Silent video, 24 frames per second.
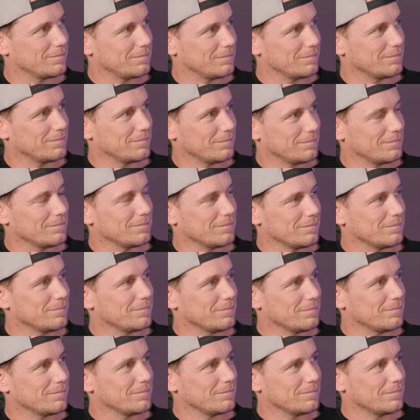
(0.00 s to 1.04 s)

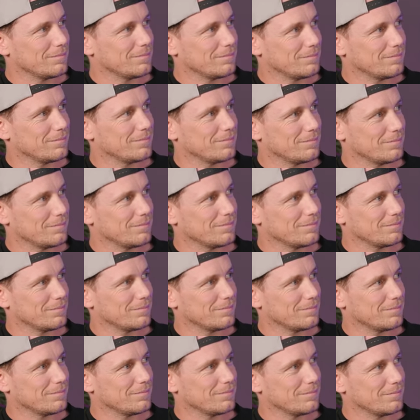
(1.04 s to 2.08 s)

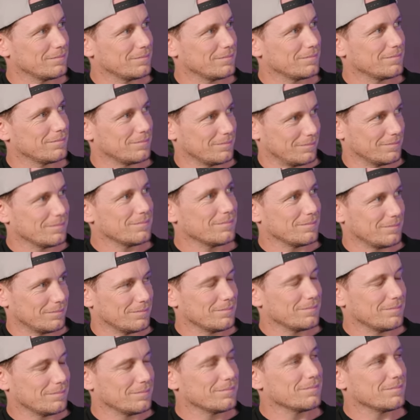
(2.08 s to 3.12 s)

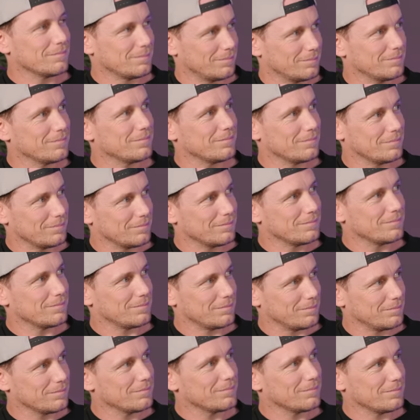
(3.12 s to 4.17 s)

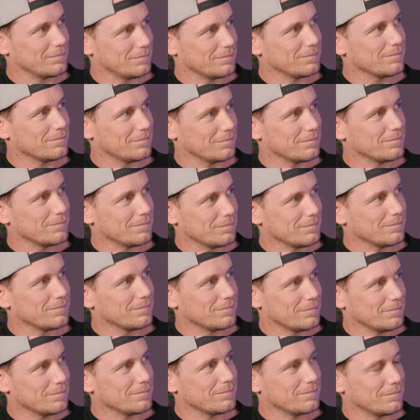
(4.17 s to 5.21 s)

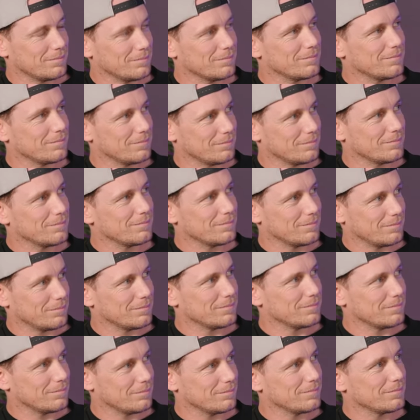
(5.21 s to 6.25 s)

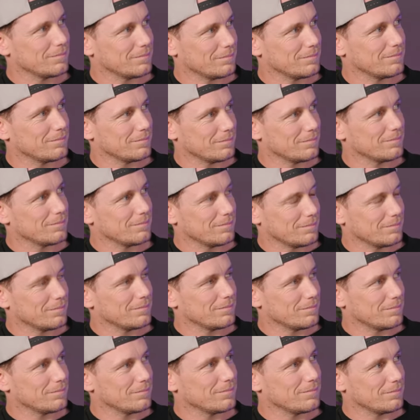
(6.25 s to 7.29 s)

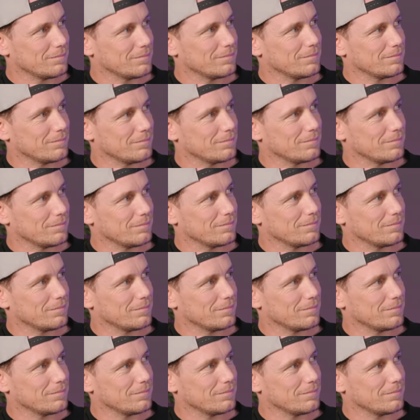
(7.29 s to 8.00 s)
(silent)